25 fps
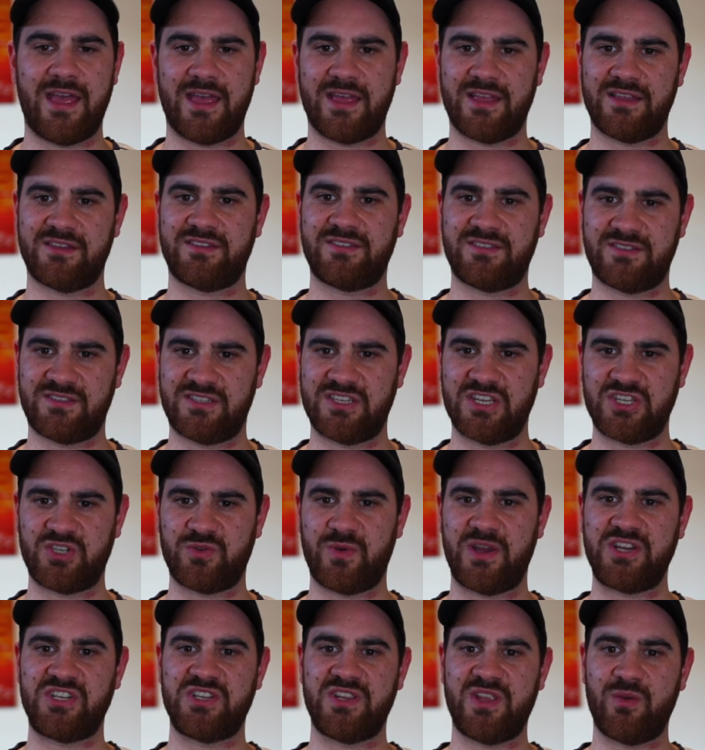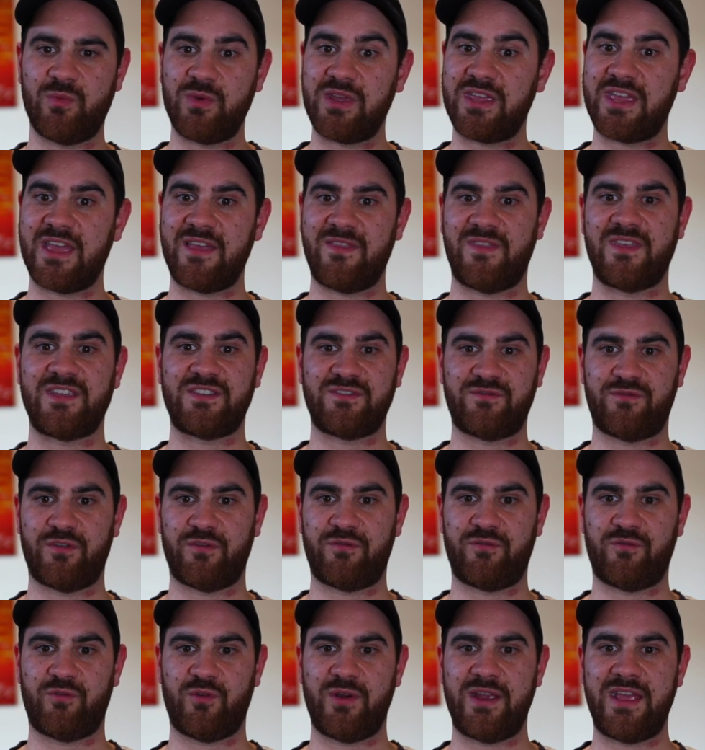situation that we get this for
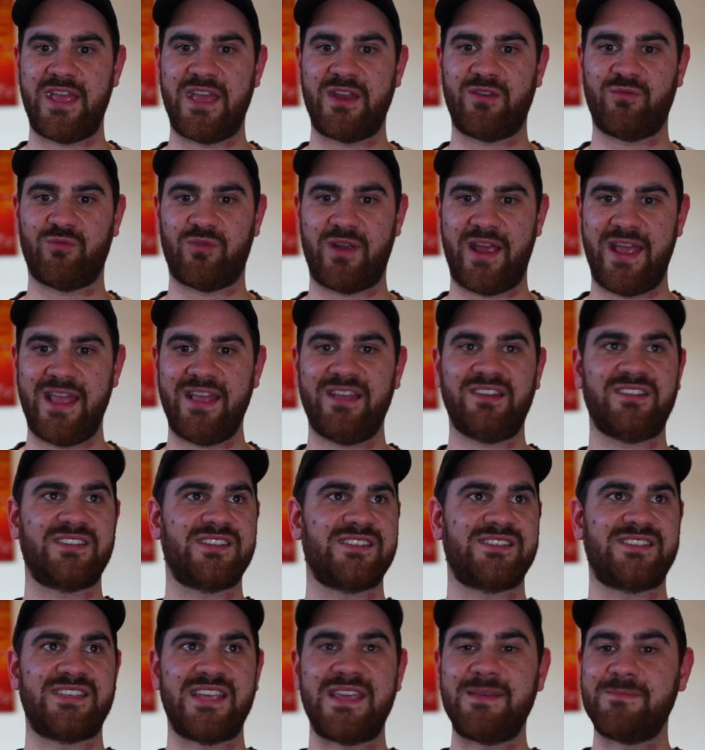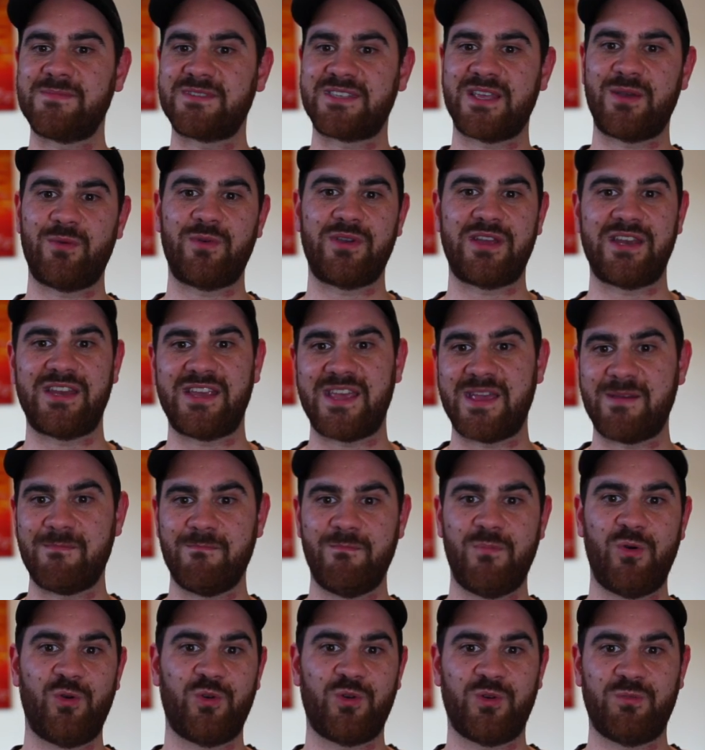free in ranked. It seems that we're going to get
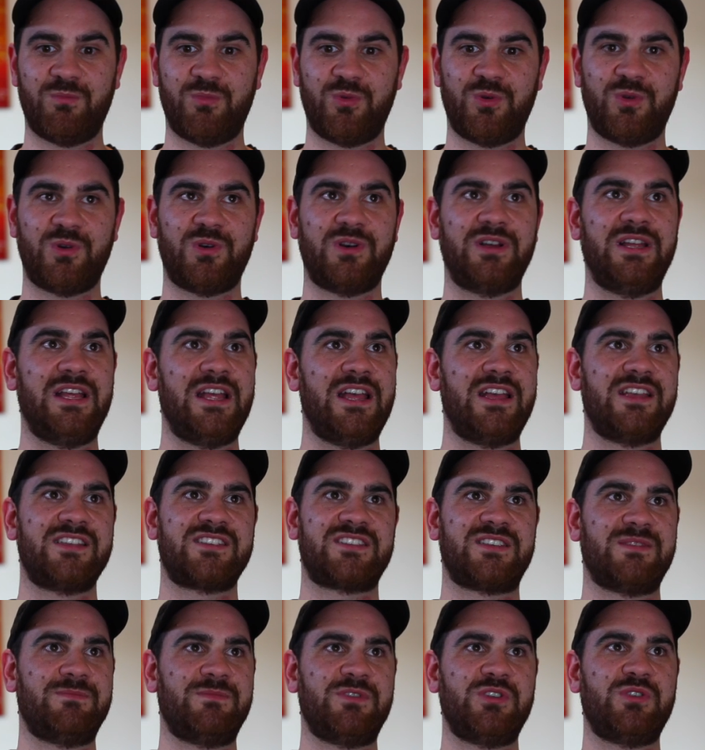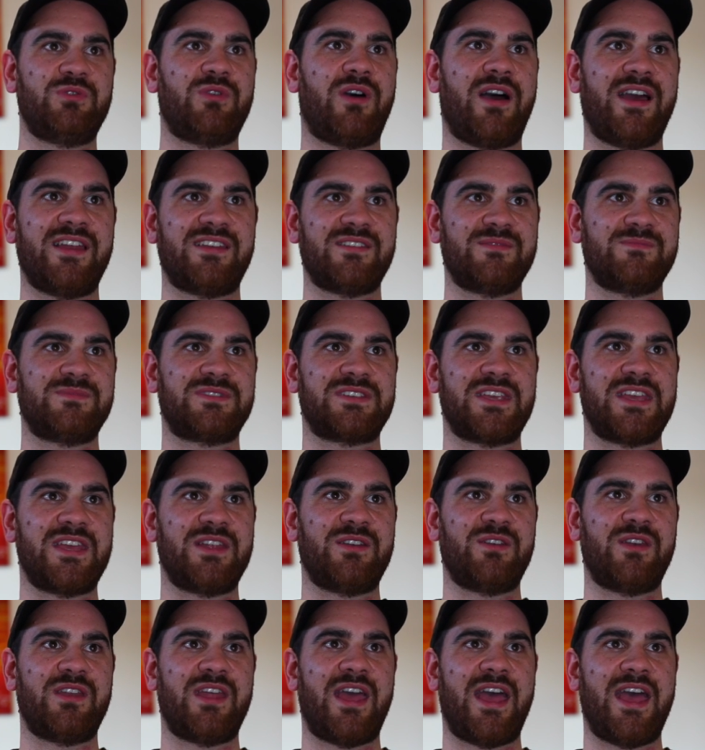more and more some new items
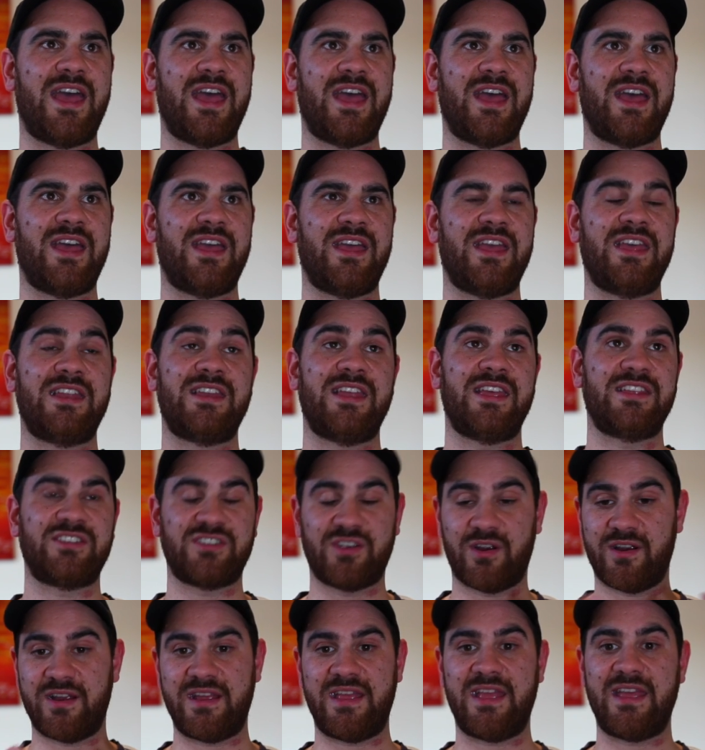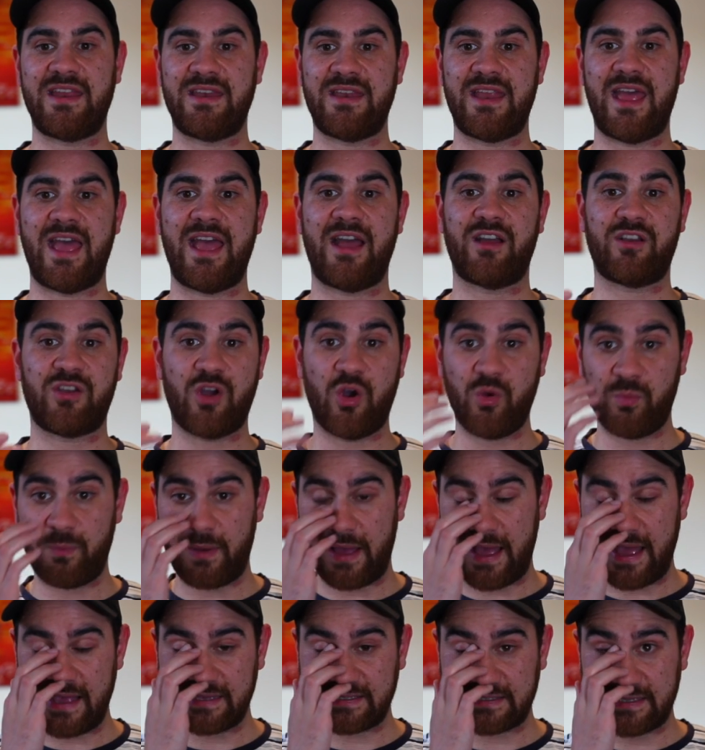in our Gold
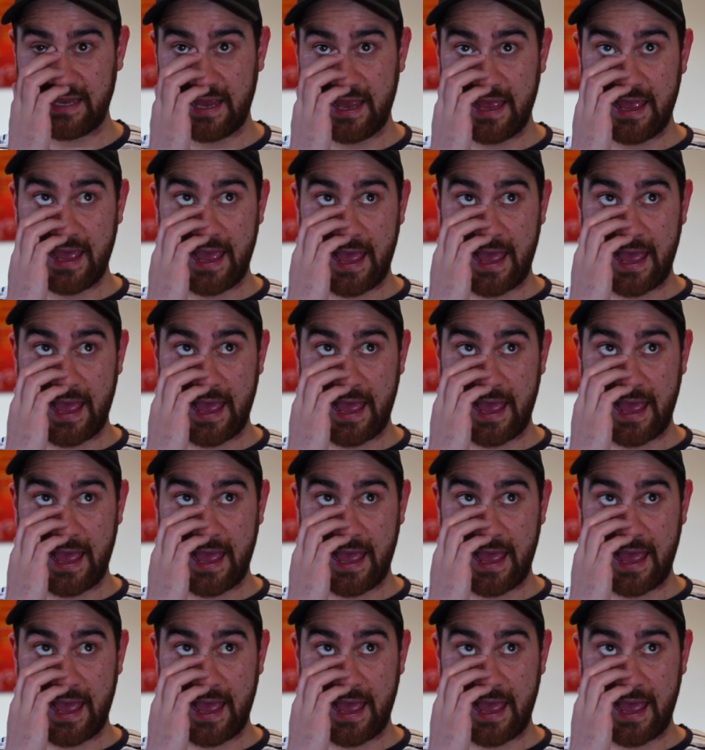Pass.